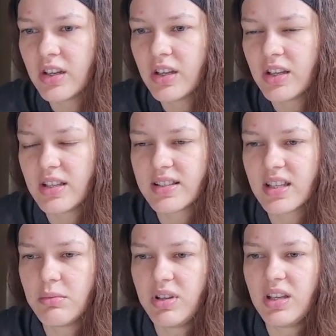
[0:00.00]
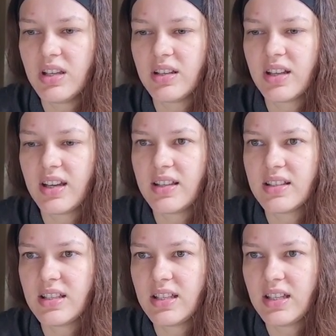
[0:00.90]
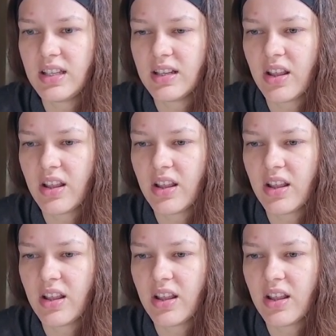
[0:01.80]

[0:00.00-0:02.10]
is going to be $19.36.